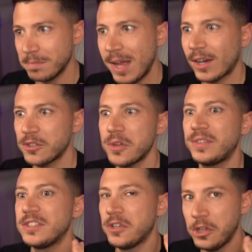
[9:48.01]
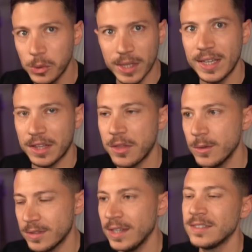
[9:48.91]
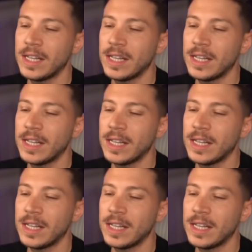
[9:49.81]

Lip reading: Microsoft is looking at those things.